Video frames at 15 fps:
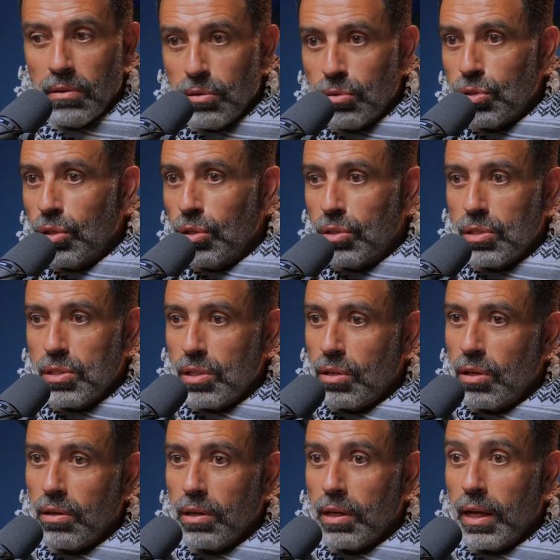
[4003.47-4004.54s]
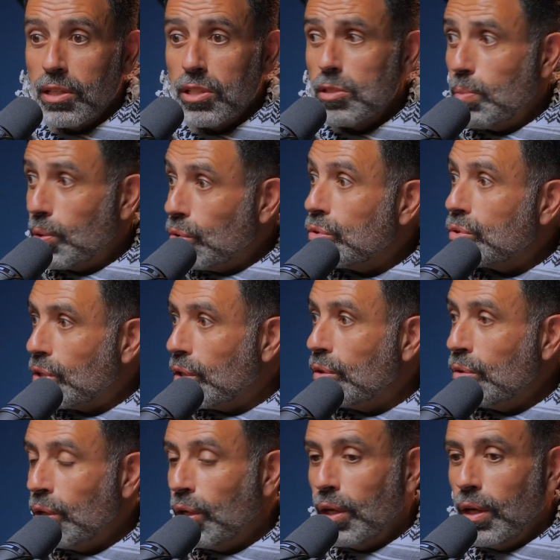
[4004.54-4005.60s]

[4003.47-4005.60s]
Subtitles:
little churches and congregations, but also,